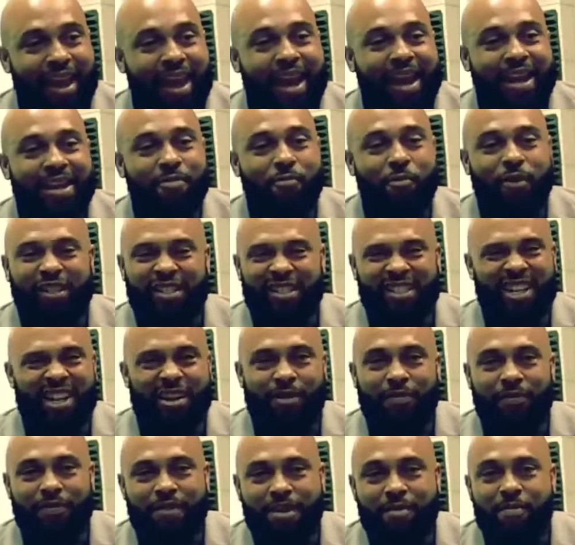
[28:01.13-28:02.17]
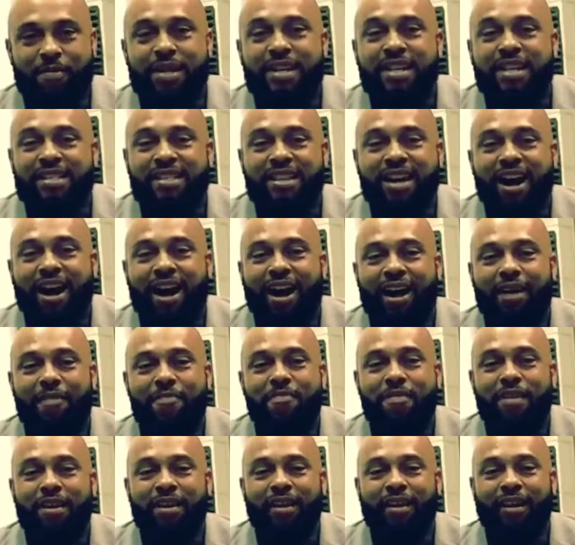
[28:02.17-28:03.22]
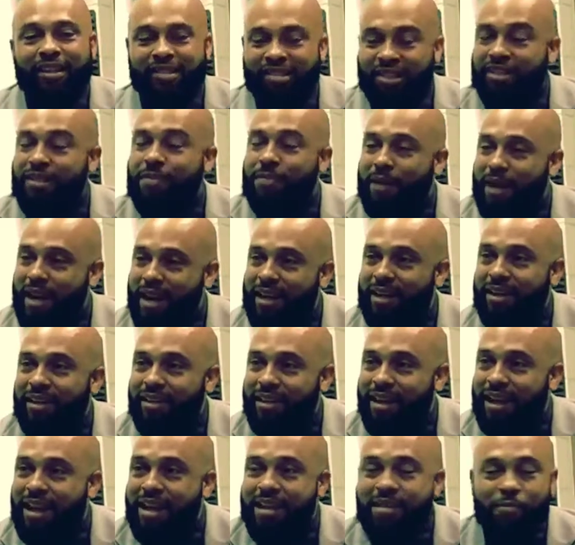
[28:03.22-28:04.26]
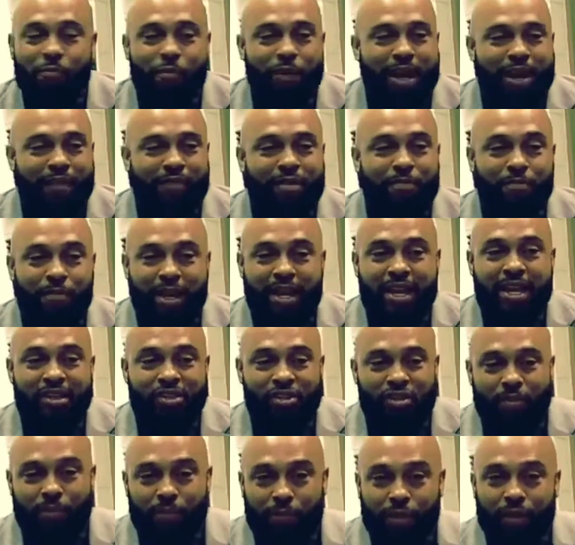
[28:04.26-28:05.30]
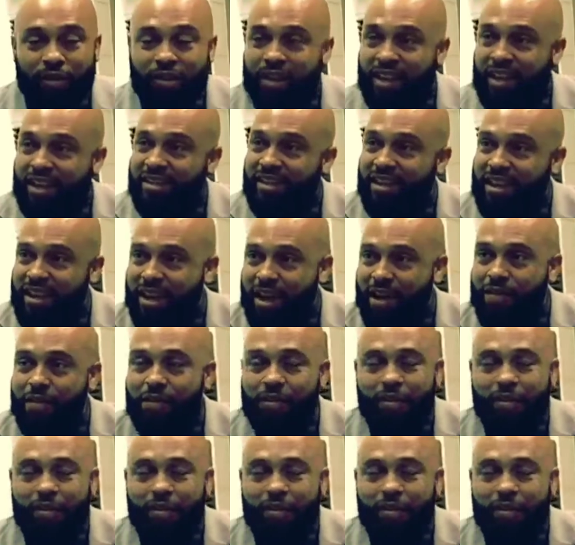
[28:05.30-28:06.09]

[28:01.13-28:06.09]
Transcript: And we're self-filming because it's a pilot, and we have the means to put things together.